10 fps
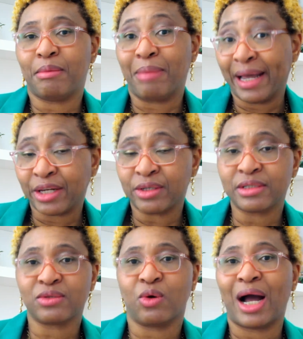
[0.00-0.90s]

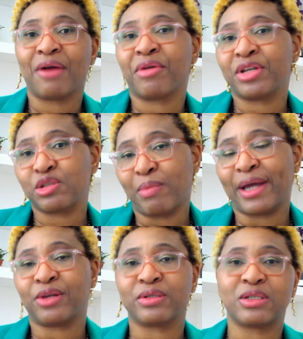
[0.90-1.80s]
minus or Rh
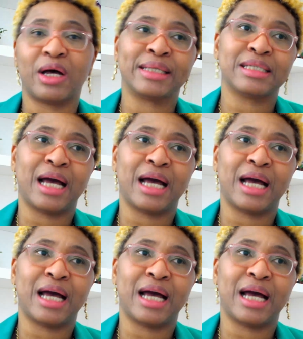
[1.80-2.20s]
minus and